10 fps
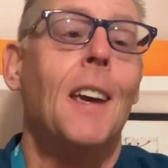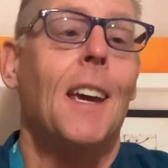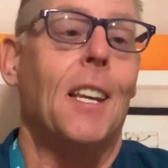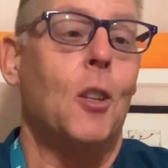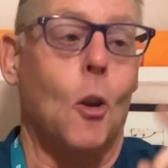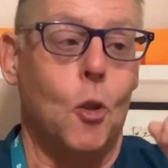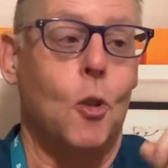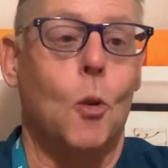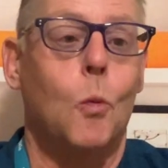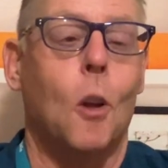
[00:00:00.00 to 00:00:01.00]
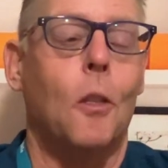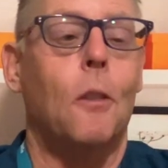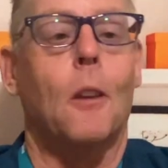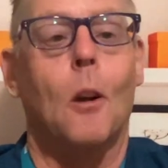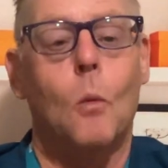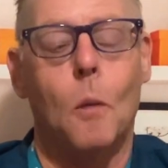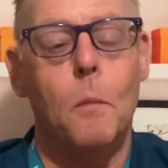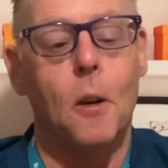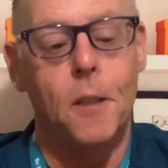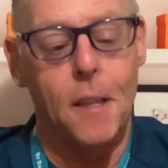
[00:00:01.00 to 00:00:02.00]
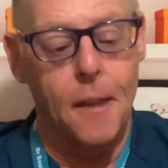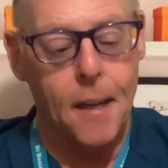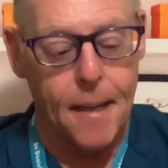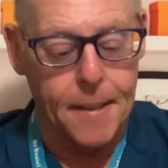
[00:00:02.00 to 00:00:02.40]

It's not just a one a one-person thing.